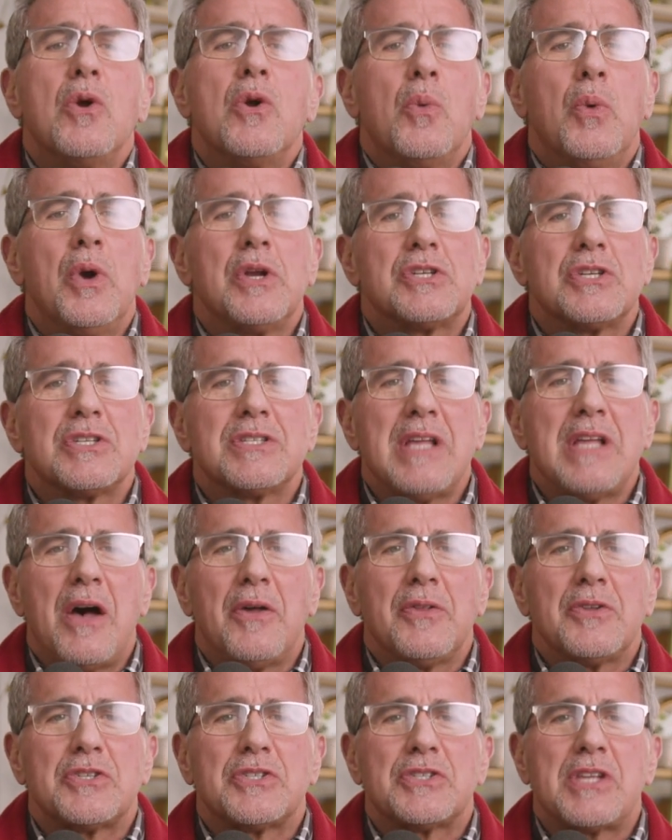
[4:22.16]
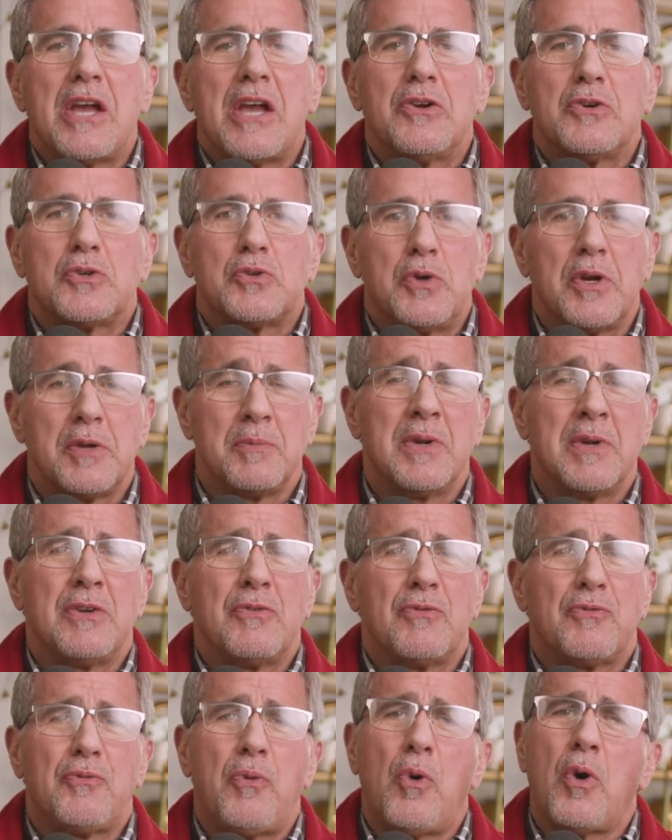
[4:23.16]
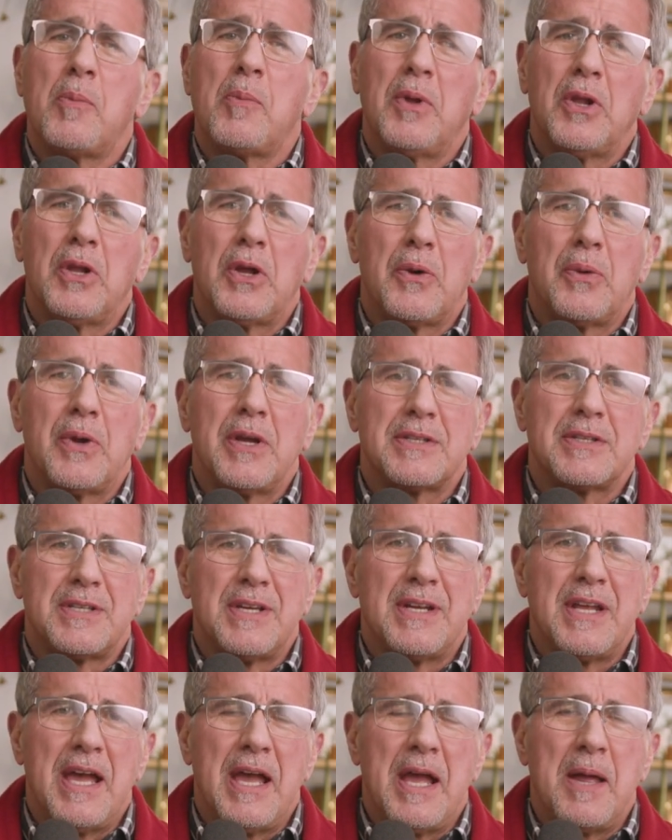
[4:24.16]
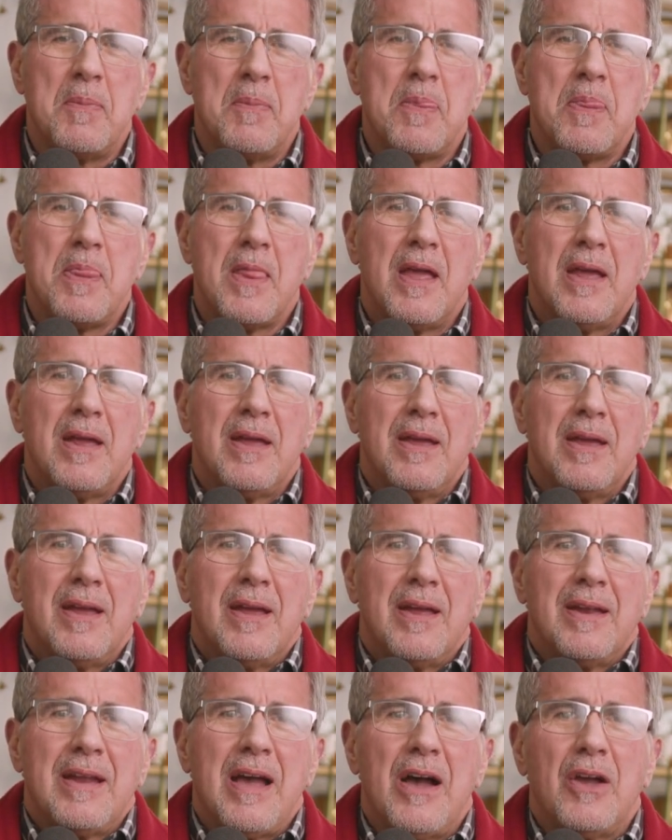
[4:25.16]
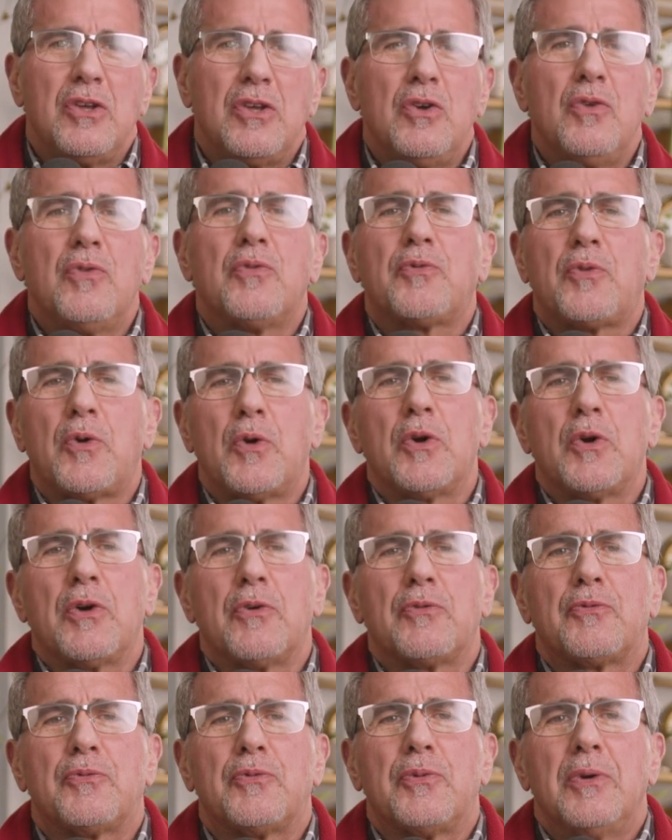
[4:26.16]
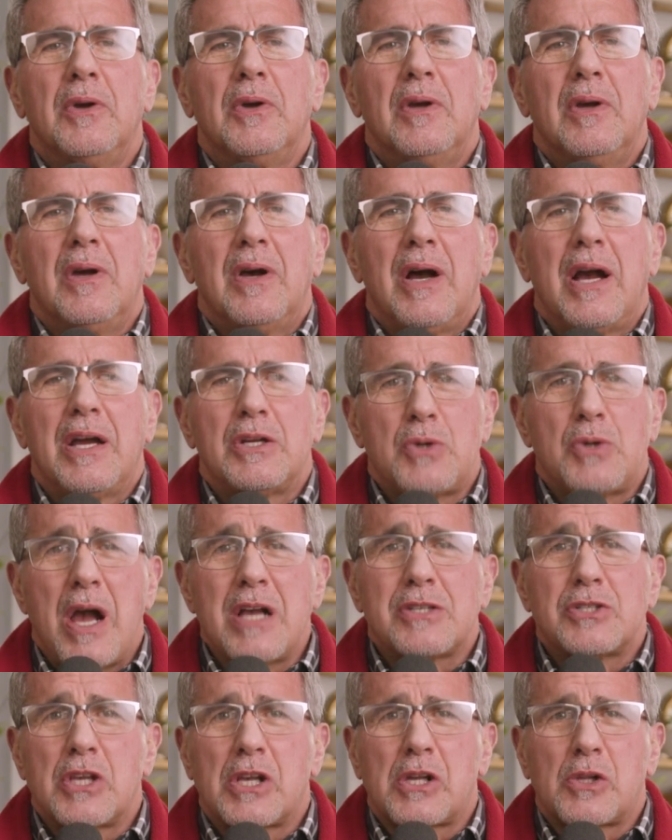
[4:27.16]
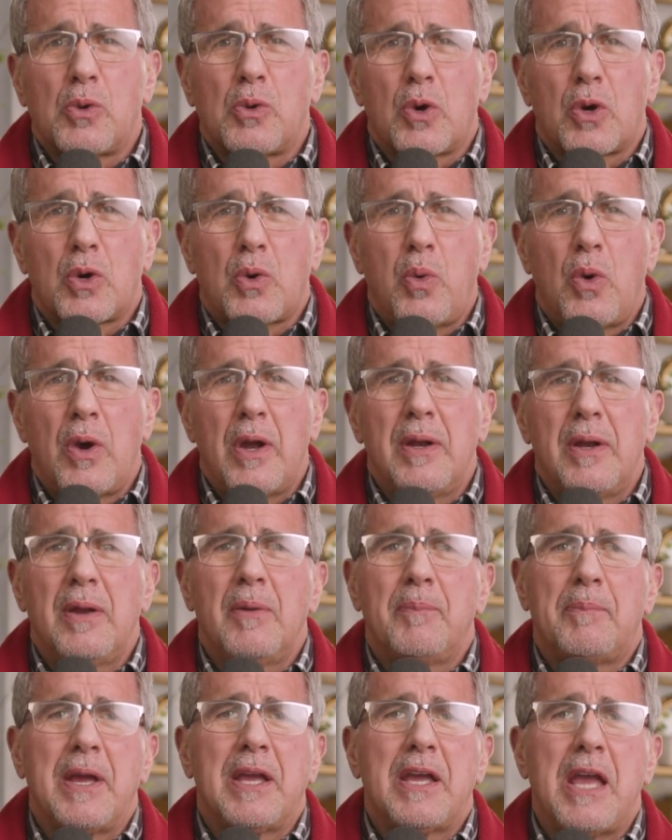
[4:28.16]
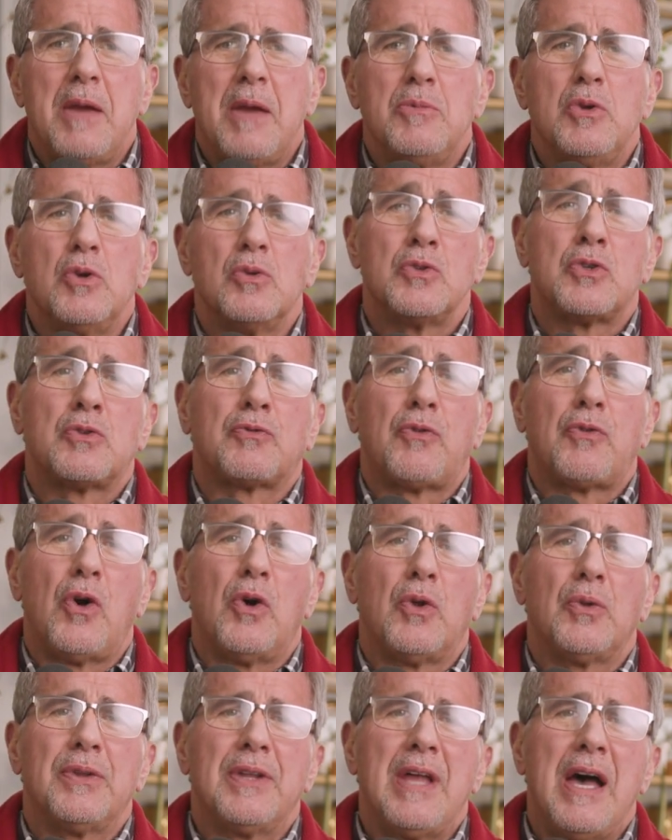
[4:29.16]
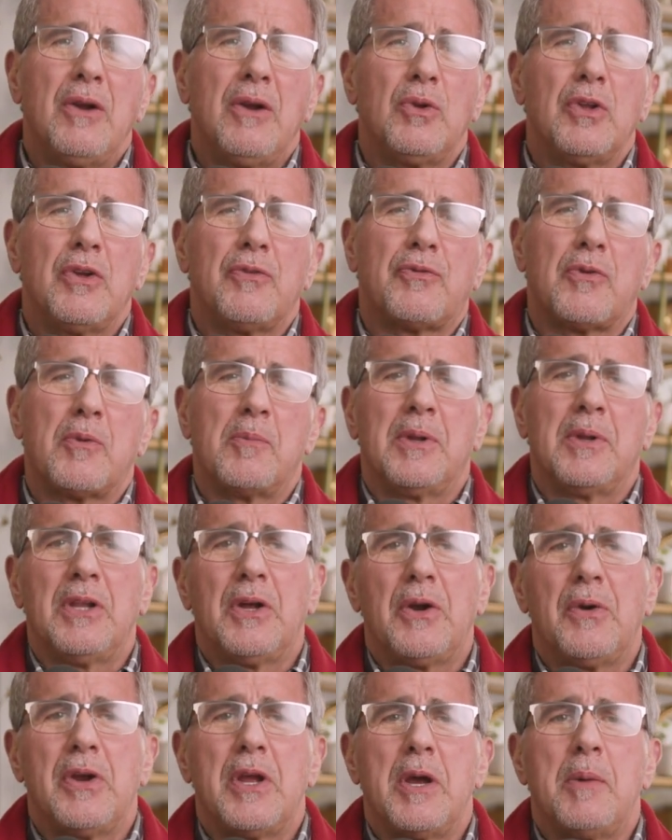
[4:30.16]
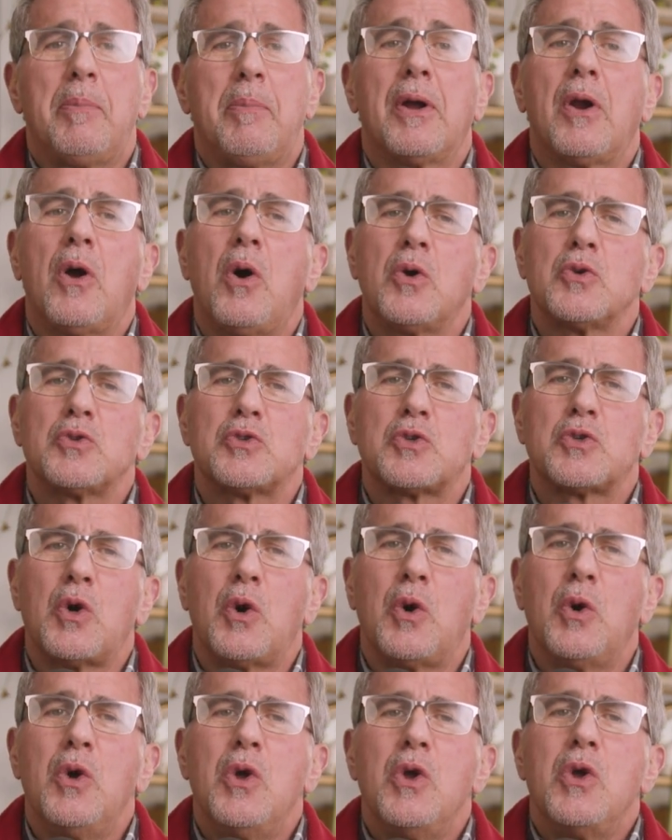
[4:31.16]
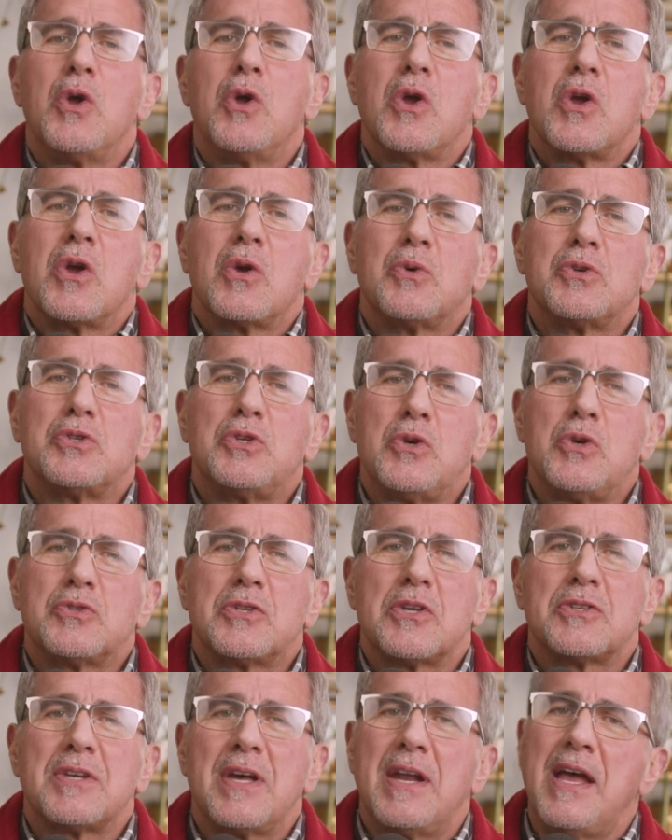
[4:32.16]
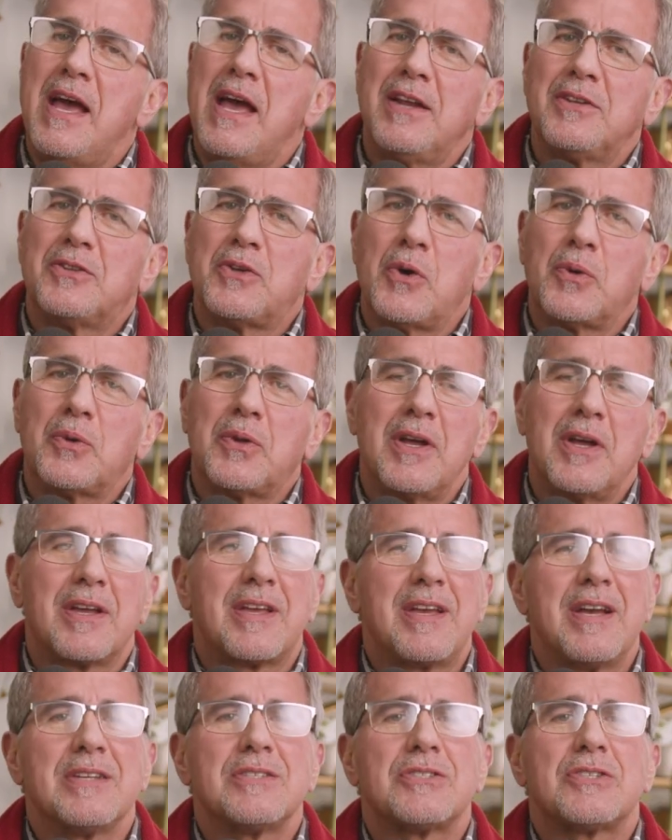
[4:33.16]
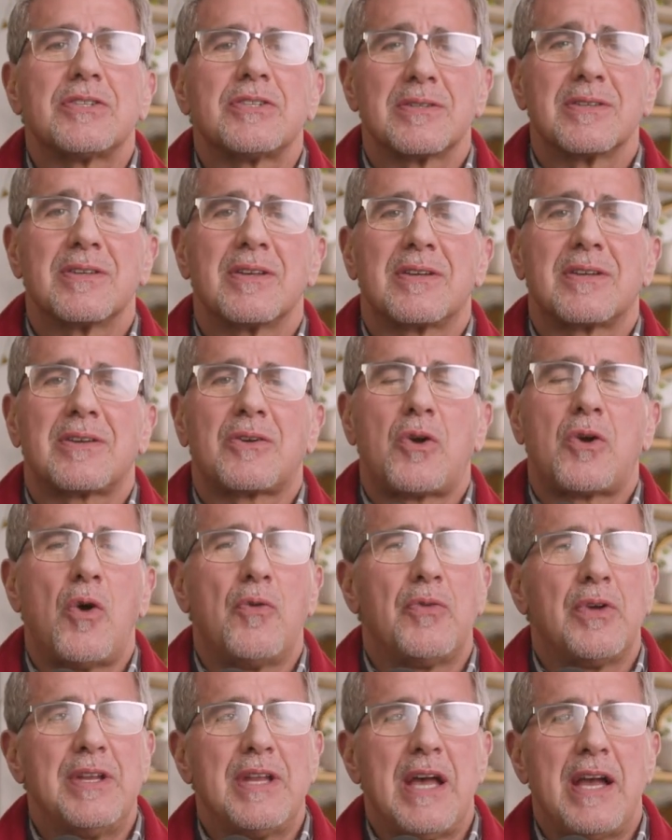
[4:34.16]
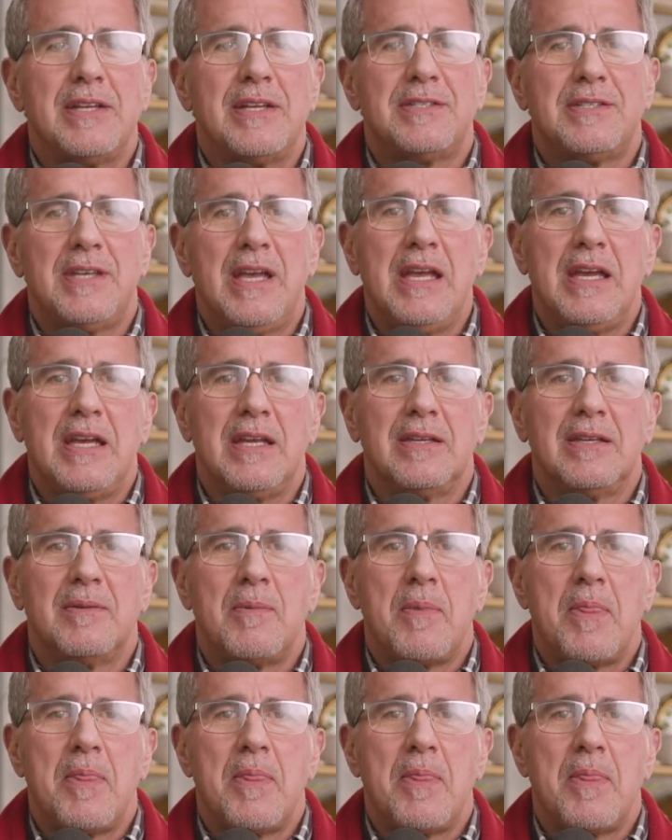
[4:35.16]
which is now the standard treatment for malaria today. Now, you've heard of hydroxychloroquine. It became useful not only for malaria, but also was used as an antidote against COVID-19.